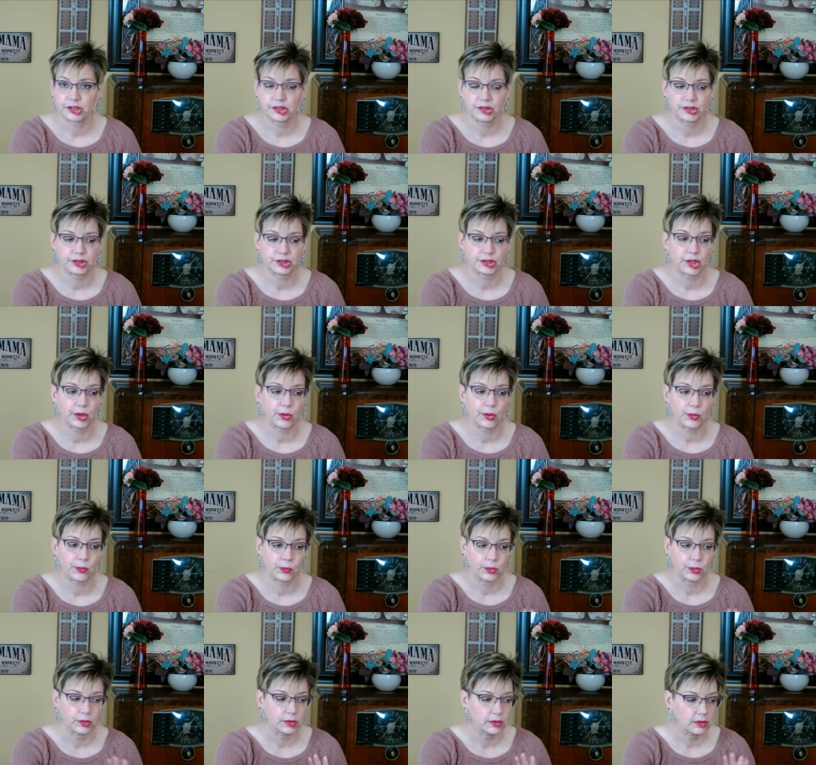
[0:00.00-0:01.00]
So,
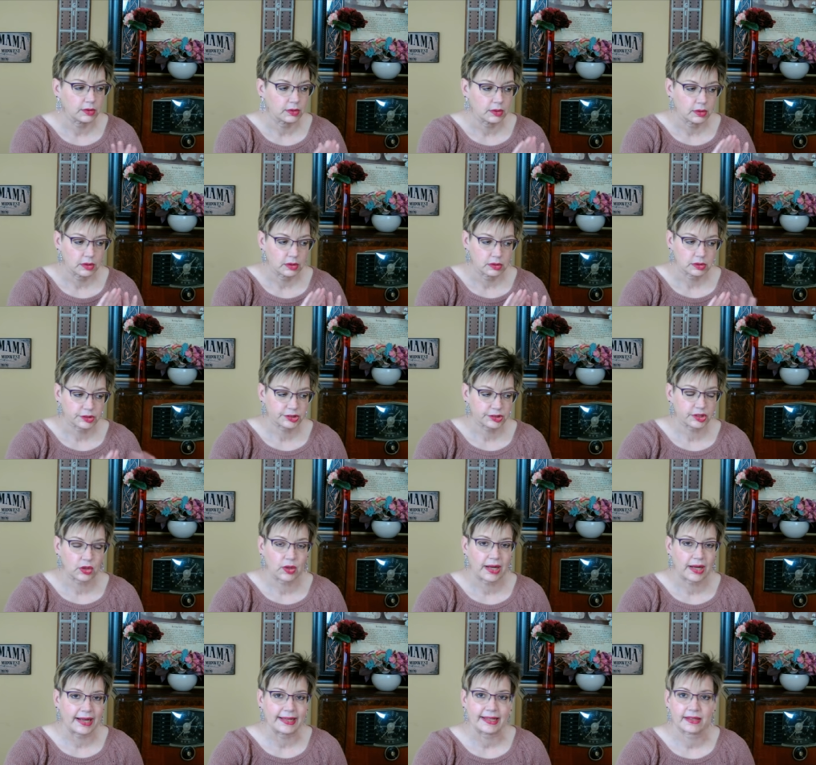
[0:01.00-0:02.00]
so
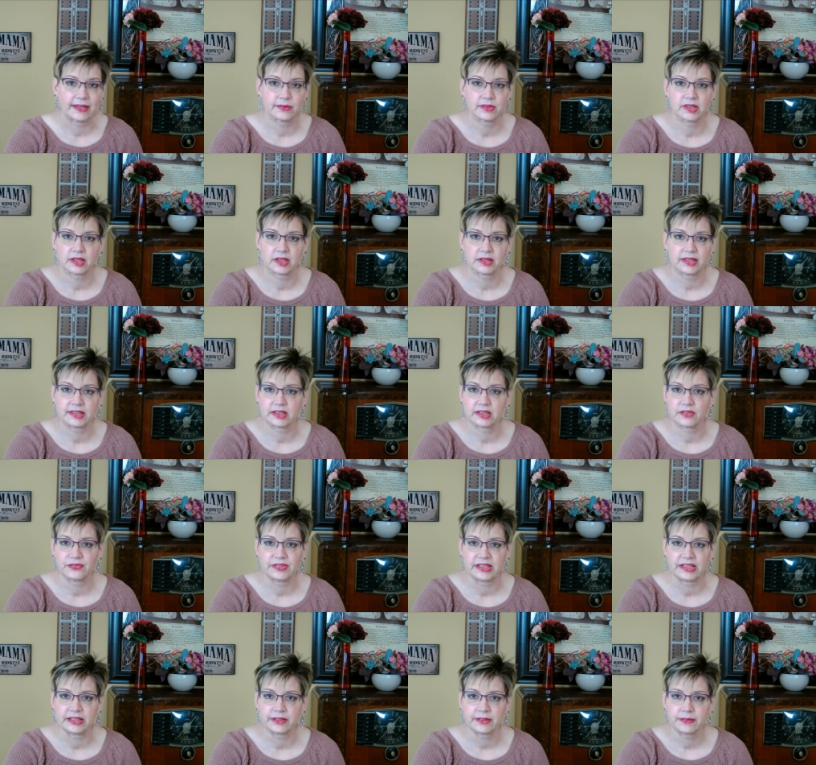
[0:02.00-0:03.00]
I have nothing to
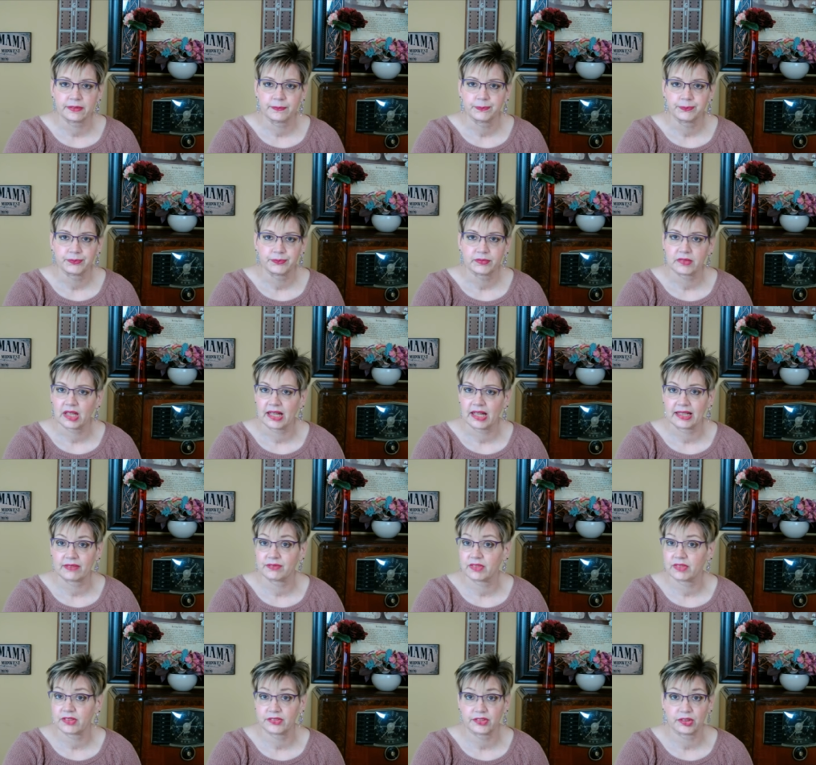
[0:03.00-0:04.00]
fear. I have
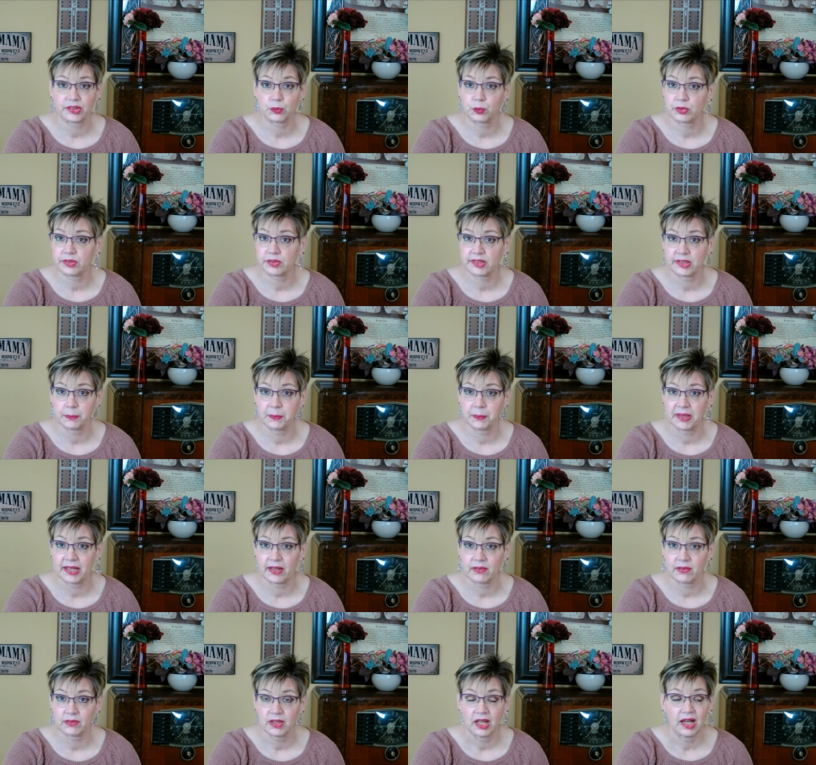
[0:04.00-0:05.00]
nothing to worry
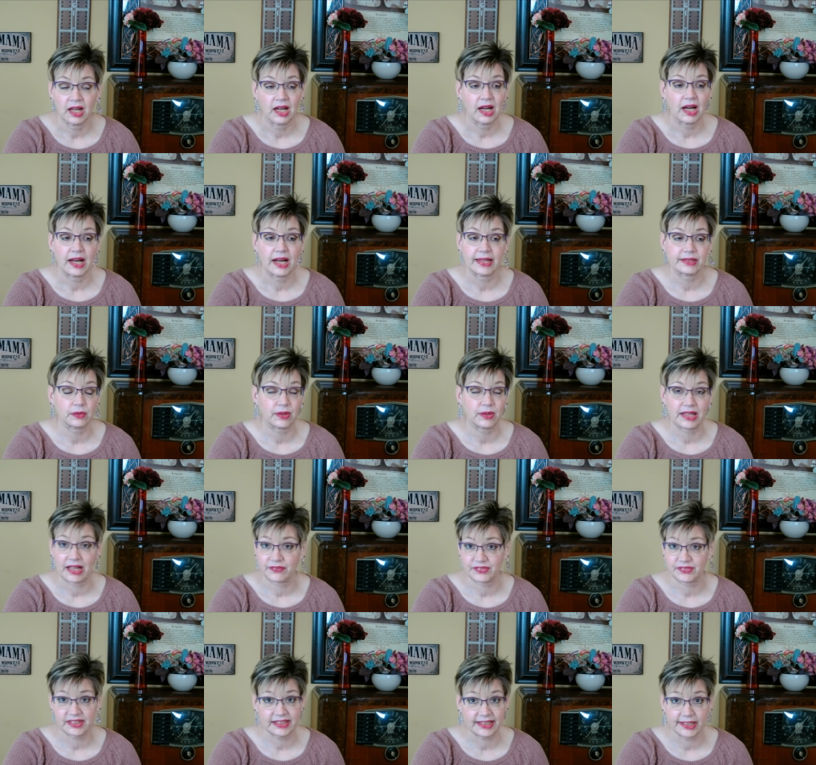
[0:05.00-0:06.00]
about. I don't
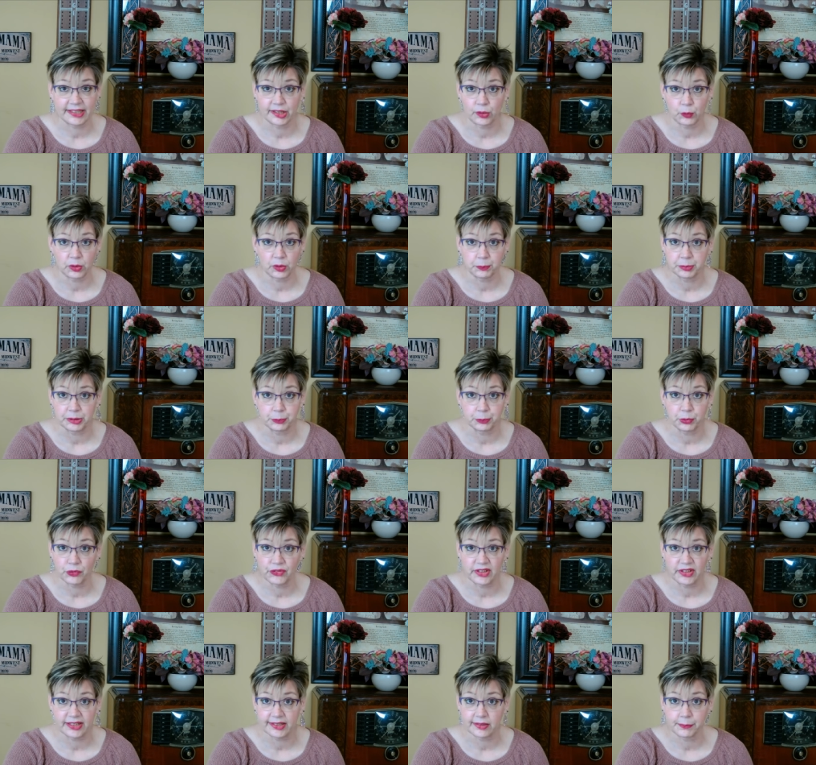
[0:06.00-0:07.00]
have to care what people
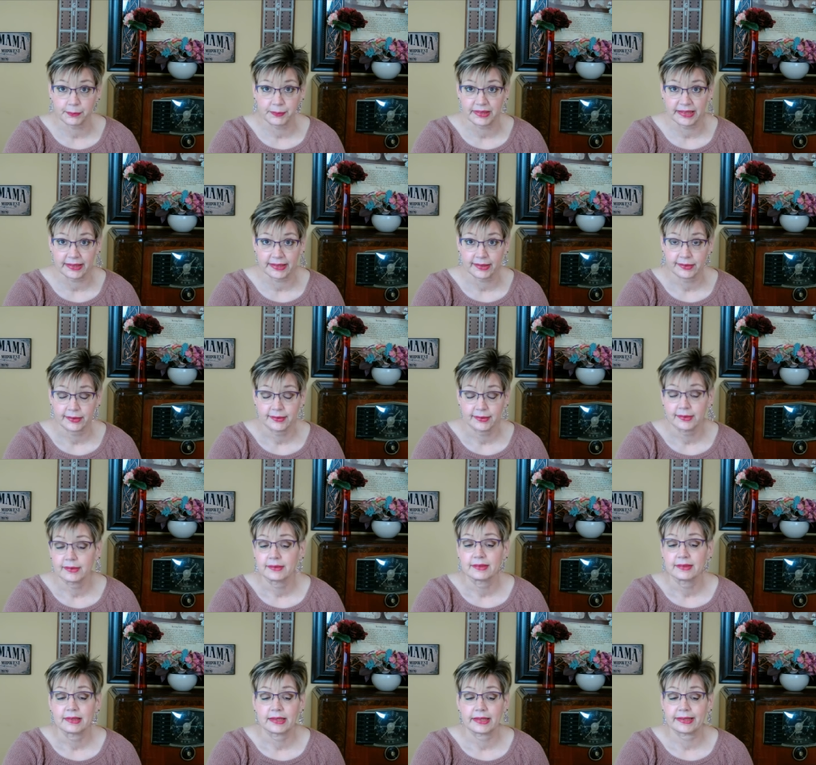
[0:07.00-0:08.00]
think of me.
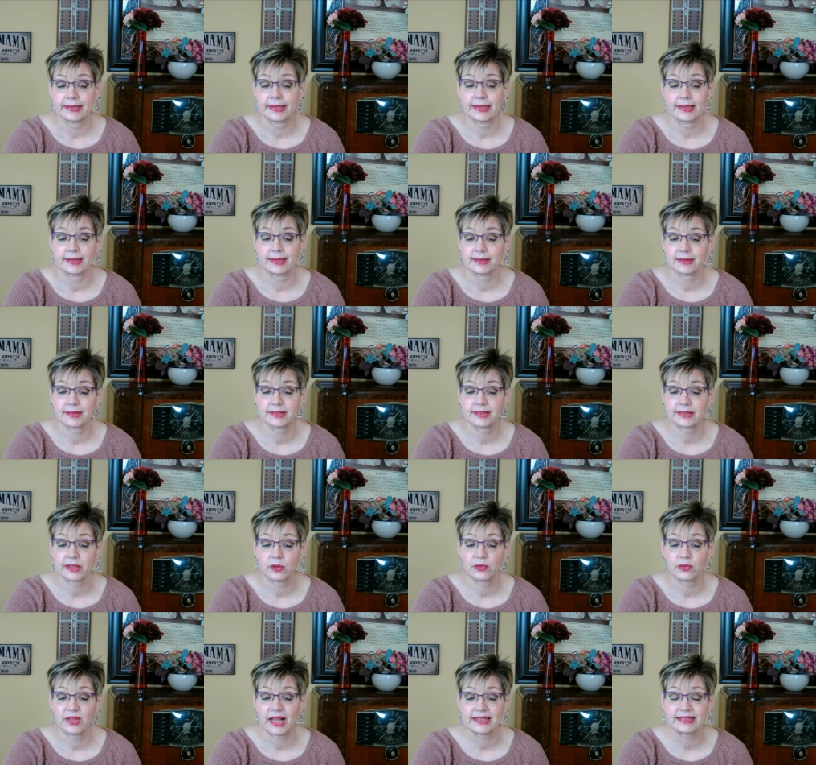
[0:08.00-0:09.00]
And
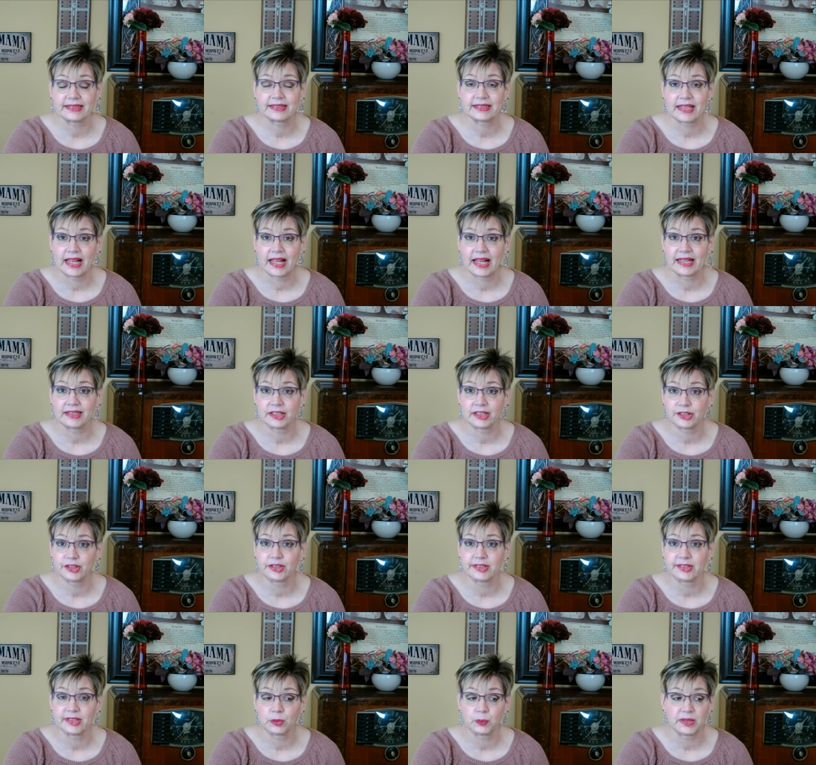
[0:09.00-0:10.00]
so that's the
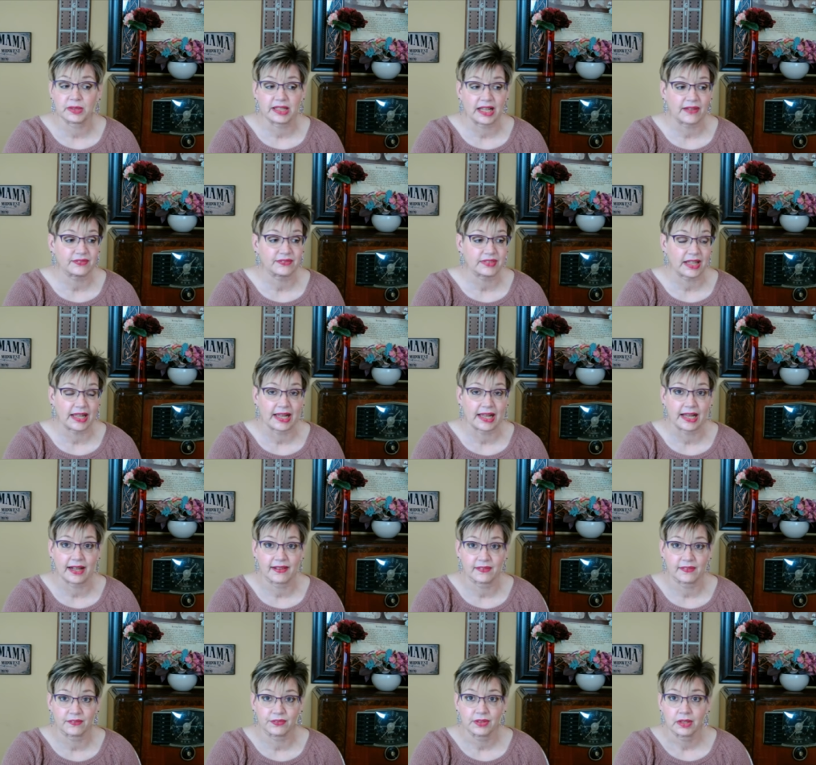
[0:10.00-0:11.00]
attitude that we have to
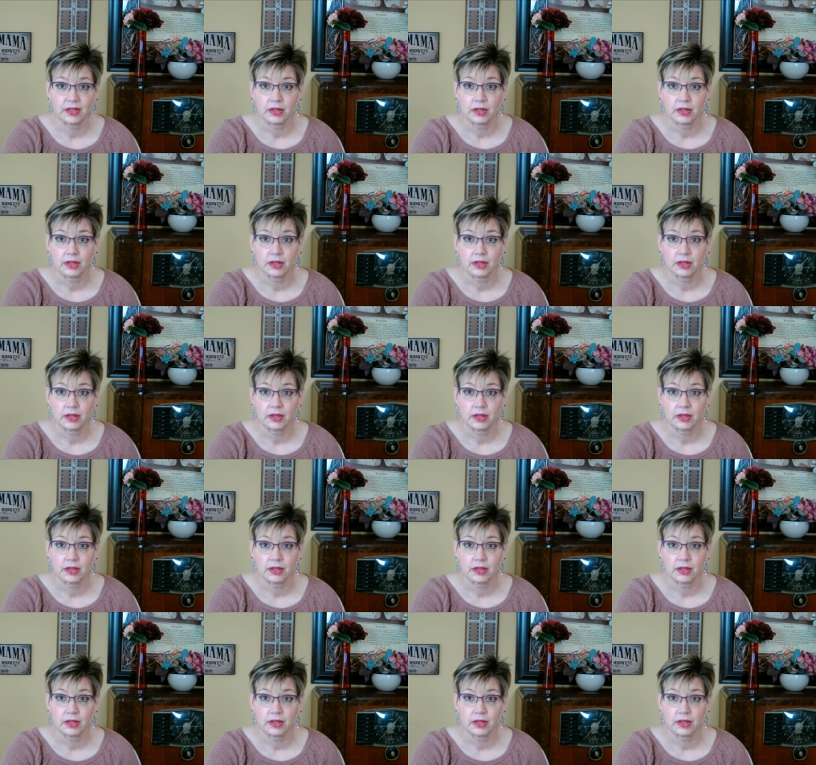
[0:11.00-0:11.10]
have,